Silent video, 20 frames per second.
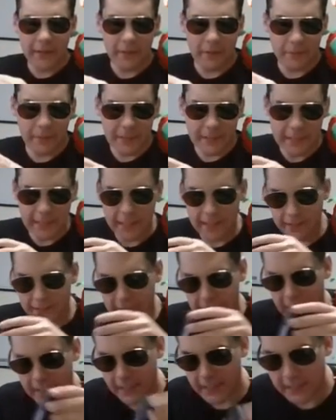Big Town,
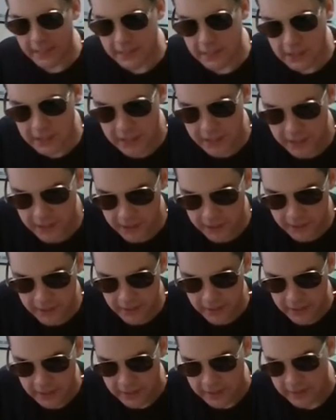I share
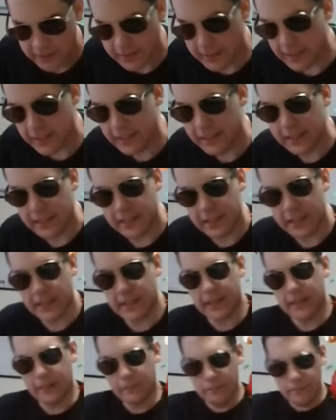the.
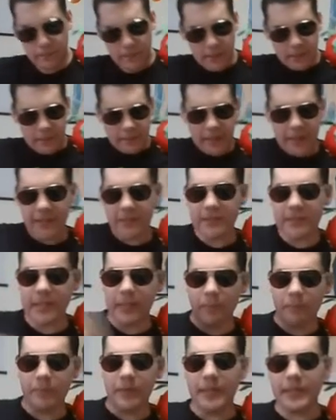Uh, and there's like a
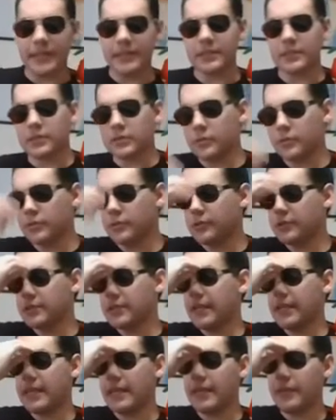billion schools,
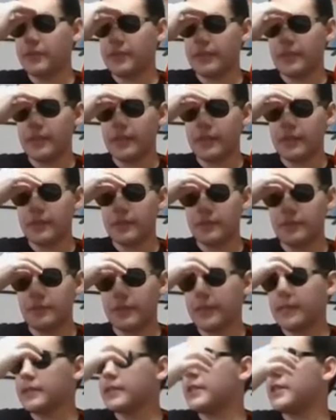and I only
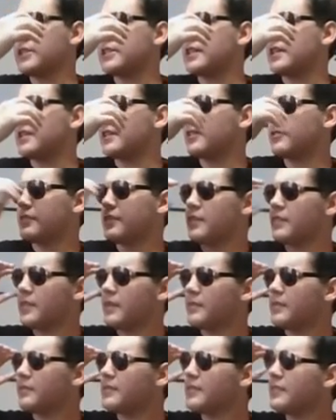like teach at three of them.
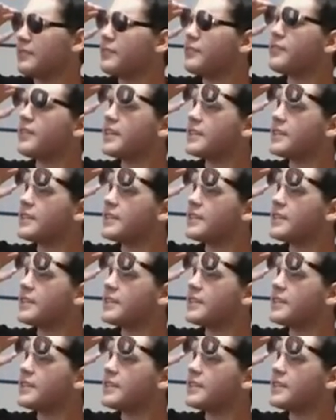And what the fudge